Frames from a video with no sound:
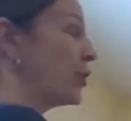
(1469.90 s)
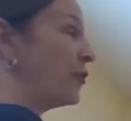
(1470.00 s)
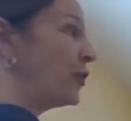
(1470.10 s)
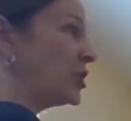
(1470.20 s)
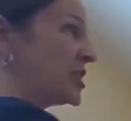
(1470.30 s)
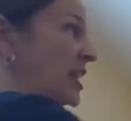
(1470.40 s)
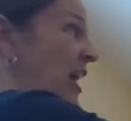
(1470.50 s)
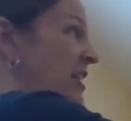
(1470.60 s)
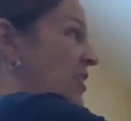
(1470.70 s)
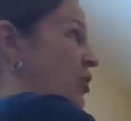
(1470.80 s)
the first thing
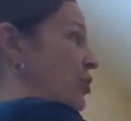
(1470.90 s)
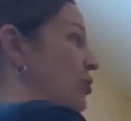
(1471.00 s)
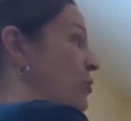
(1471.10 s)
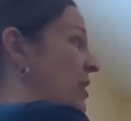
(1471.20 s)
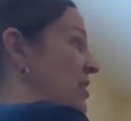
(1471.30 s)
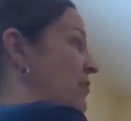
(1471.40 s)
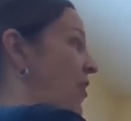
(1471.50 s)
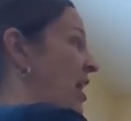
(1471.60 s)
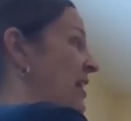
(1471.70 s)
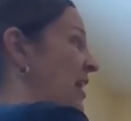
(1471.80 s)
I need to do is
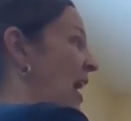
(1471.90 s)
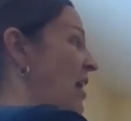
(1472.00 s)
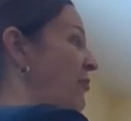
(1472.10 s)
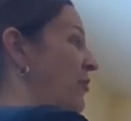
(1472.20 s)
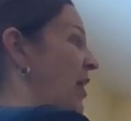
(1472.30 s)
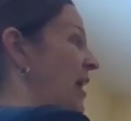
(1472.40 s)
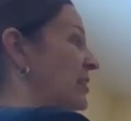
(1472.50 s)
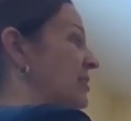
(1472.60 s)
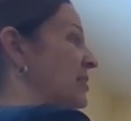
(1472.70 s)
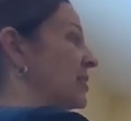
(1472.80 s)
find f of
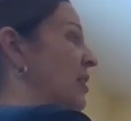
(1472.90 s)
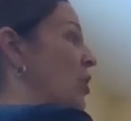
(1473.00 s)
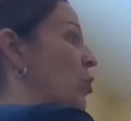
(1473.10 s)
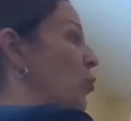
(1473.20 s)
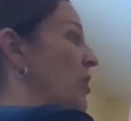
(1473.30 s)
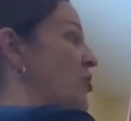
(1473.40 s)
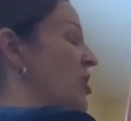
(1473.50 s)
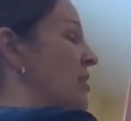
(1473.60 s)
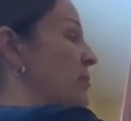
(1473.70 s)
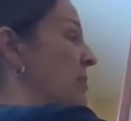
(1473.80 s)
x, which
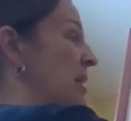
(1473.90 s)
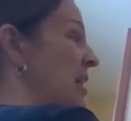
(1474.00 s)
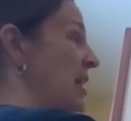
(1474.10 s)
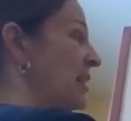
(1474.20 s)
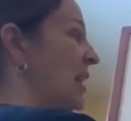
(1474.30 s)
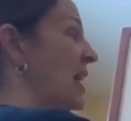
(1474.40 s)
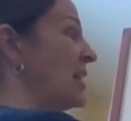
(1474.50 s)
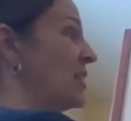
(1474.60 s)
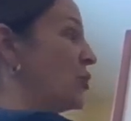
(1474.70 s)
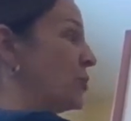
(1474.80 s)
is meaning that I
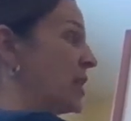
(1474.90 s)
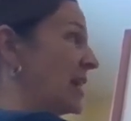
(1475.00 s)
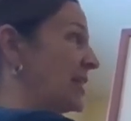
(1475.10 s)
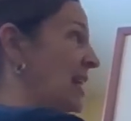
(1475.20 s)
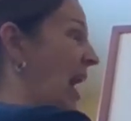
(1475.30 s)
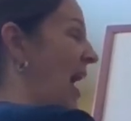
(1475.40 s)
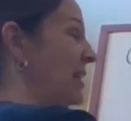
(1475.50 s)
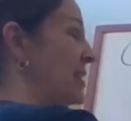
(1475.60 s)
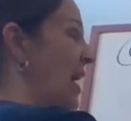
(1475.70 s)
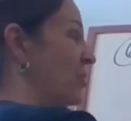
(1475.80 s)
need to take the
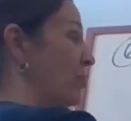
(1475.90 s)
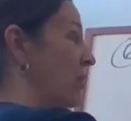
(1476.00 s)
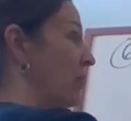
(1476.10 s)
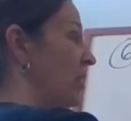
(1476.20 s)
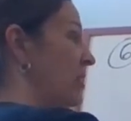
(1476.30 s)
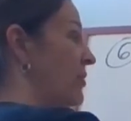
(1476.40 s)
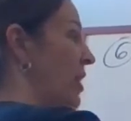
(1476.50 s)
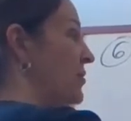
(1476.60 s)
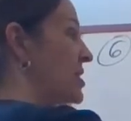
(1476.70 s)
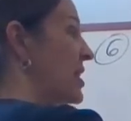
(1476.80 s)
antiderivative
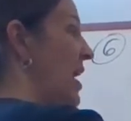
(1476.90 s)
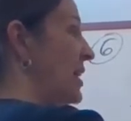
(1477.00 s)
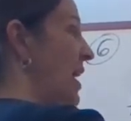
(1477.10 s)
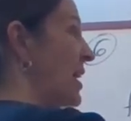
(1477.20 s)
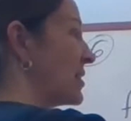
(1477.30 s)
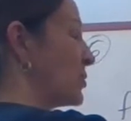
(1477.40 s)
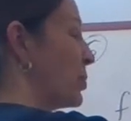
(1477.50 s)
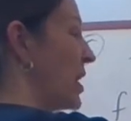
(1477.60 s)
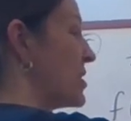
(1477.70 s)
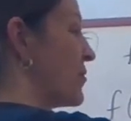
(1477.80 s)
of sine x
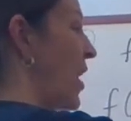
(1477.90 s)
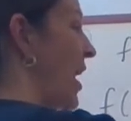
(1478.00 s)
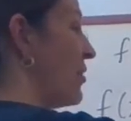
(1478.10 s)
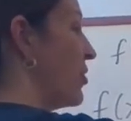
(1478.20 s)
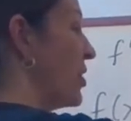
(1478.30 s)
plus 5.